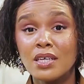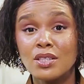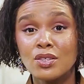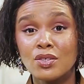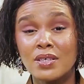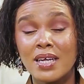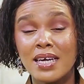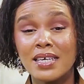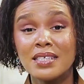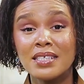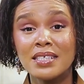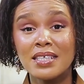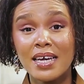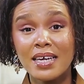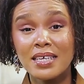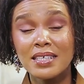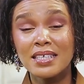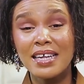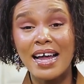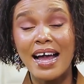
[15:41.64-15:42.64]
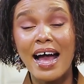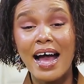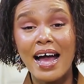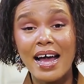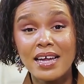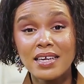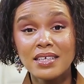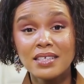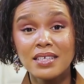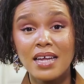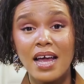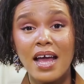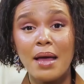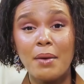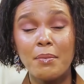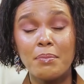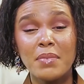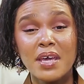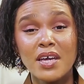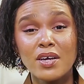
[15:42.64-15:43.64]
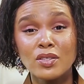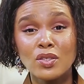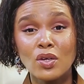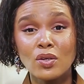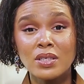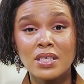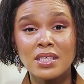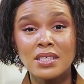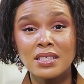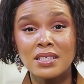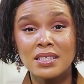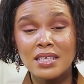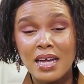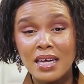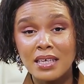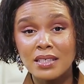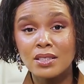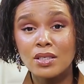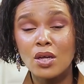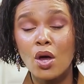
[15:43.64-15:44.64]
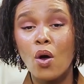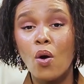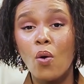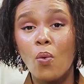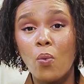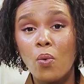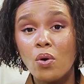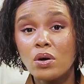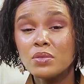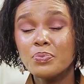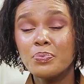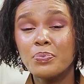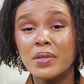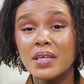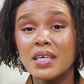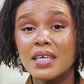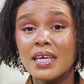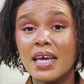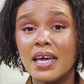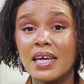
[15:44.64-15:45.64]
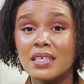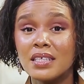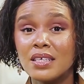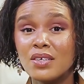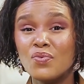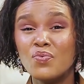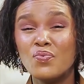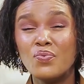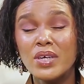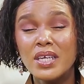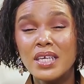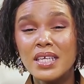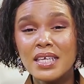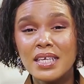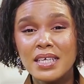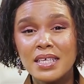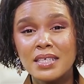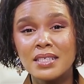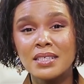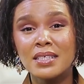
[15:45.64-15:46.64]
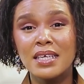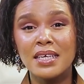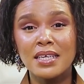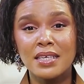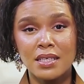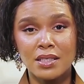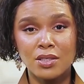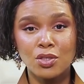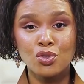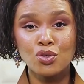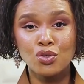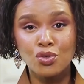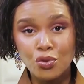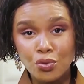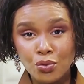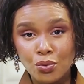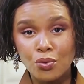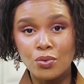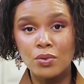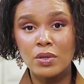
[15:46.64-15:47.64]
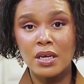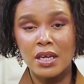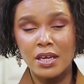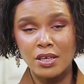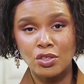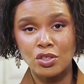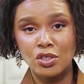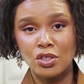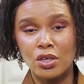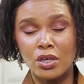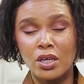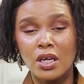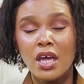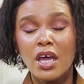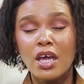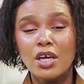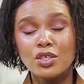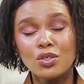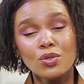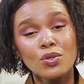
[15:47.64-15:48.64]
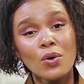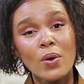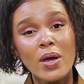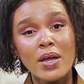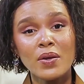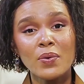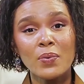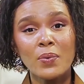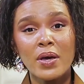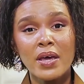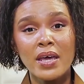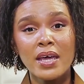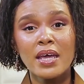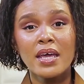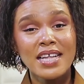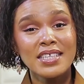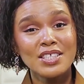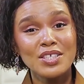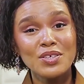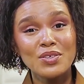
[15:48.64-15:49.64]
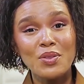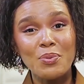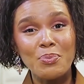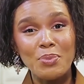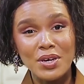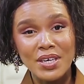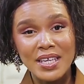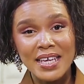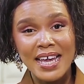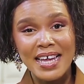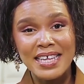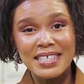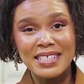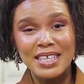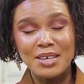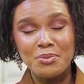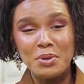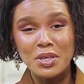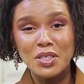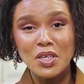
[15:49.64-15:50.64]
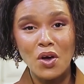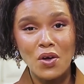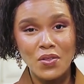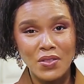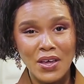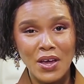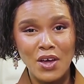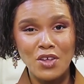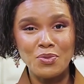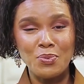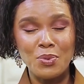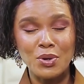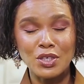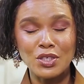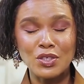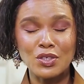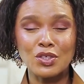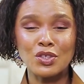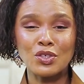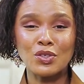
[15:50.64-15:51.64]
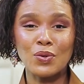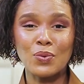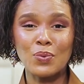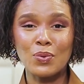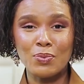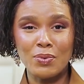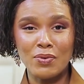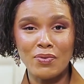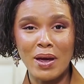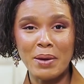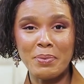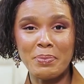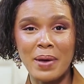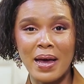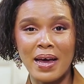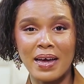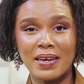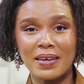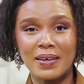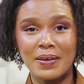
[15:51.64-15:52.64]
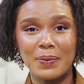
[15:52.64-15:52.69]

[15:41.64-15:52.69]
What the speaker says: to dissect and make us understand what PKD really is in its true nature. Don't go anywhere. It's still the body care segment on the Health Monitor Show. We'll be right back.